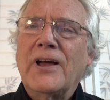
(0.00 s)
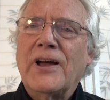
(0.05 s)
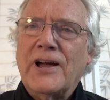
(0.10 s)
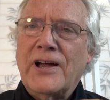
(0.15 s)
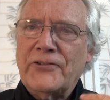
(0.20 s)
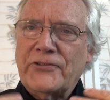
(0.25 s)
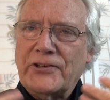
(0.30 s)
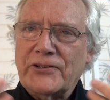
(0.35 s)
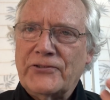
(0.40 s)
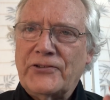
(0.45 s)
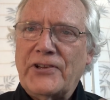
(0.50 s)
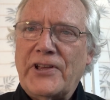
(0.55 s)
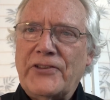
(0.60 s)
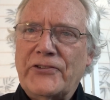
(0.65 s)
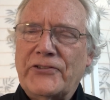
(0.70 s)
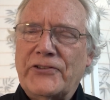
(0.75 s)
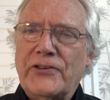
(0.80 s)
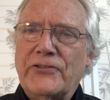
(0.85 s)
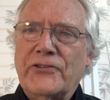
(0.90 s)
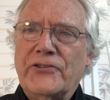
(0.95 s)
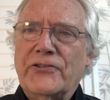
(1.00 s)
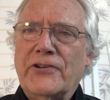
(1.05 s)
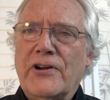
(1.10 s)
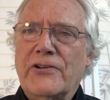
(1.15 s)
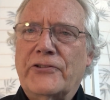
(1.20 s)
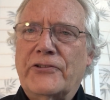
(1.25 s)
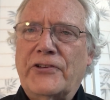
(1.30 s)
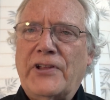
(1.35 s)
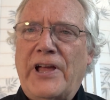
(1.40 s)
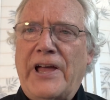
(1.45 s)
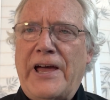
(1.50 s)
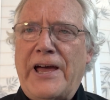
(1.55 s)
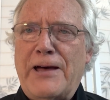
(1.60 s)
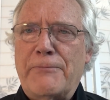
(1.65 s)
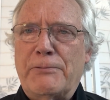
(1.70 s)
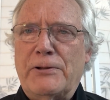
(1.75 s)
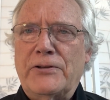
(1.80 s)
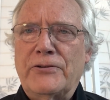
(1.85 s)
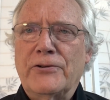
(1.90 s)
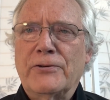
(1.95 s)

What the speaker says: I suggest it starts to happen.